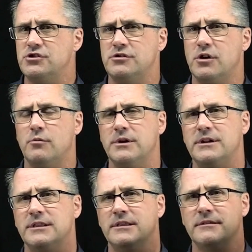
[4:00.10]
you don't want
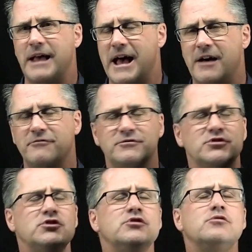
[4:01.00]
to have
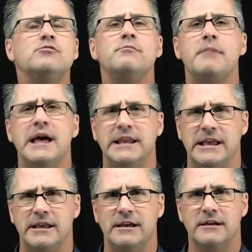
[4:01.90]
too
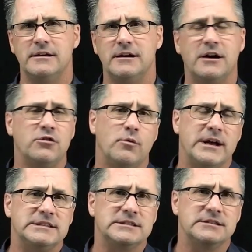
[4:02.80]
many,
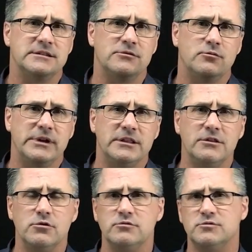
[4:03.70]
otherwise we
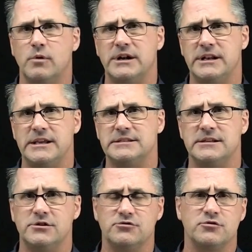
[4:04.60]
lose what it is
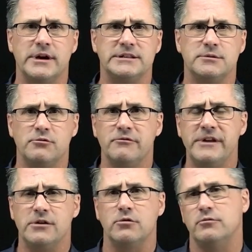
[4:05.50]
that you're trying to
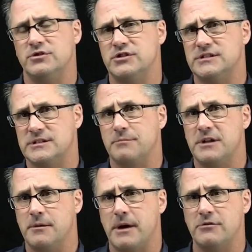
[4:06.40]
reveal, which is
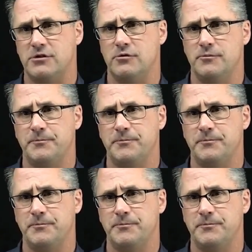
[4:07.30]
something about you.